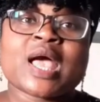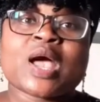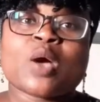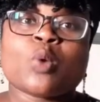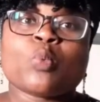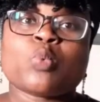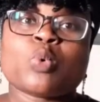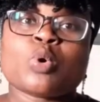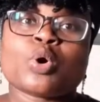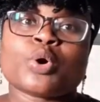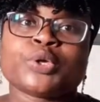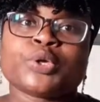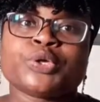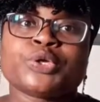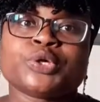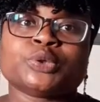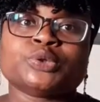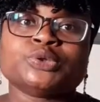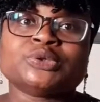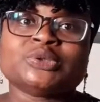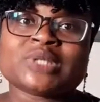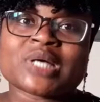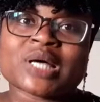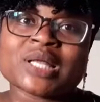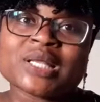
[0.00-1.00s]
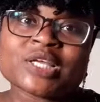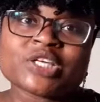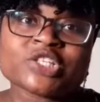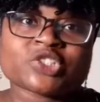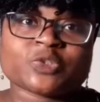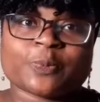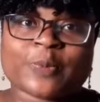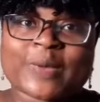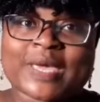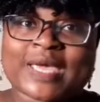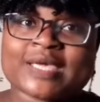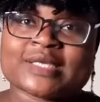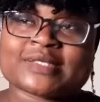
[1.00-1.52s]
what your knowledge
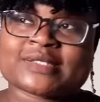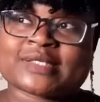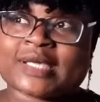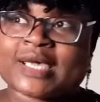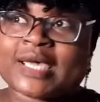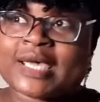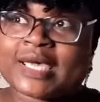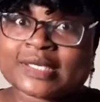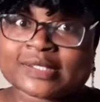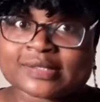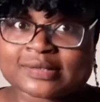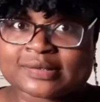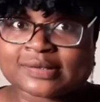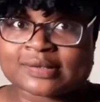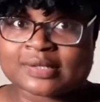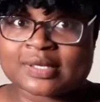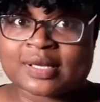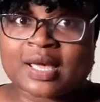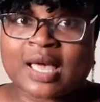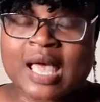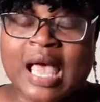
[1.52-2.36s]
base is